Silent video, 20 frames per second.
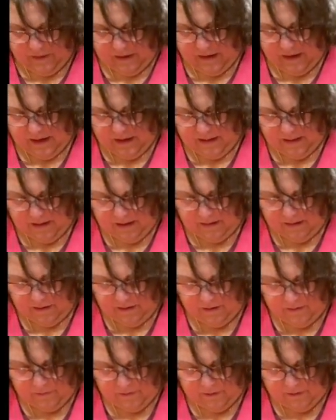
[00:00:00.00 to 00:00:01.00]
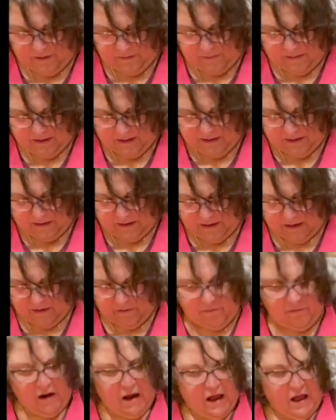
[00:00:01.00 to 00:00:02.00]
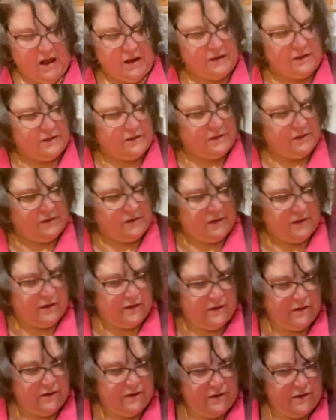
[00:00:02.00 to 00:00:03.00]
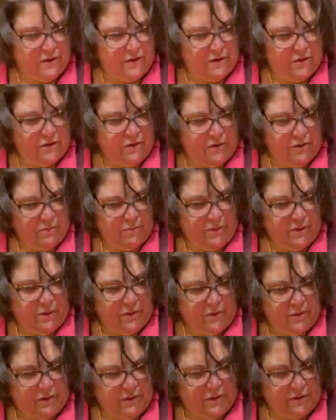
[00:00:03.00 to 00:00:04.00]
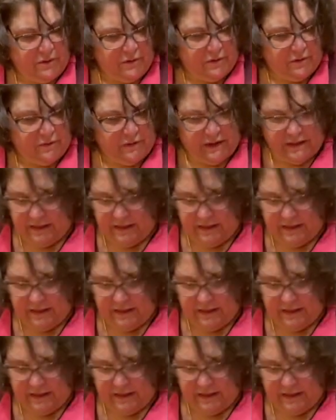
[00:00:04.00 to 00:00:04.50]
I like to use them as like rocks or boulders right